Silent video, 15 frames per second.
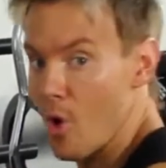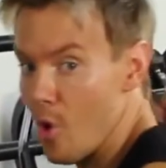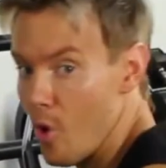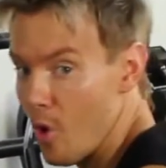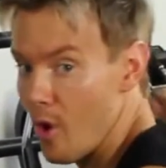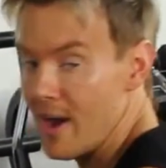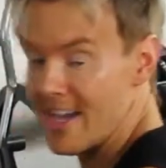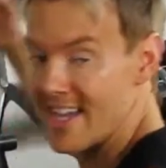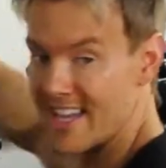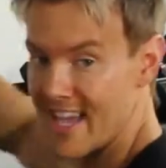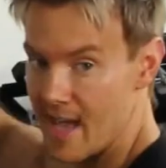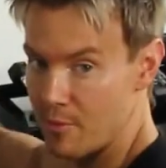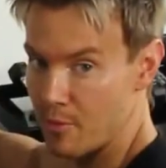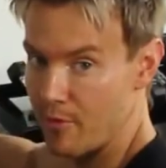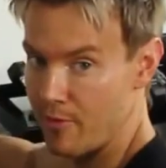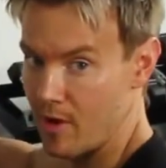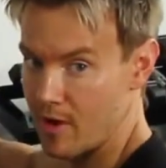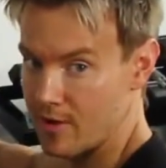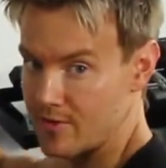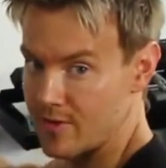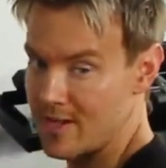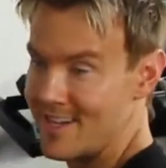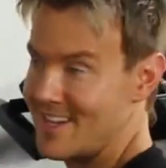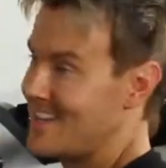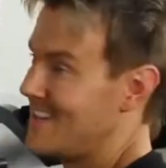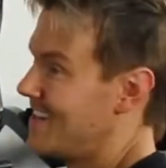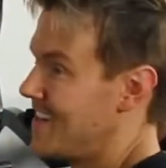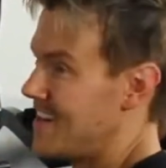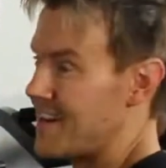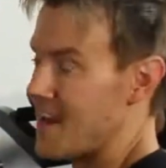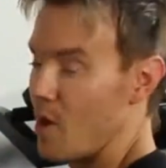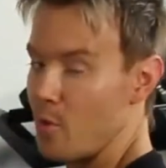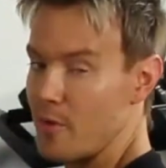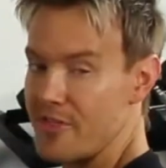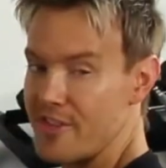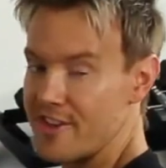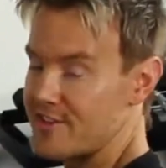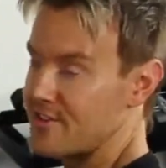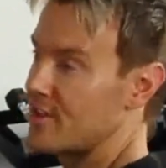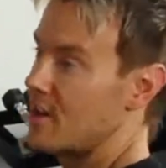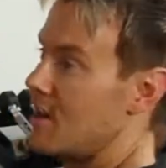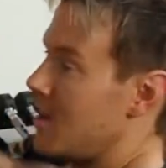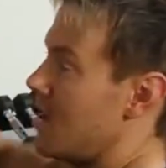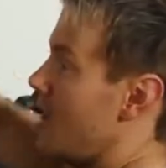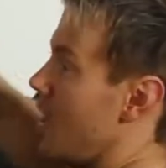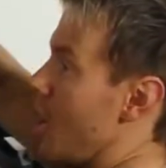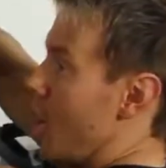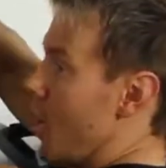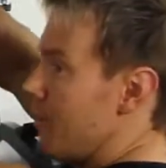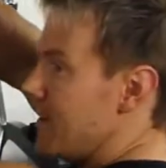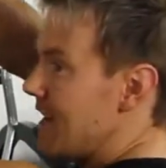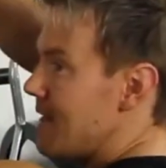or cable flies. Now with this, only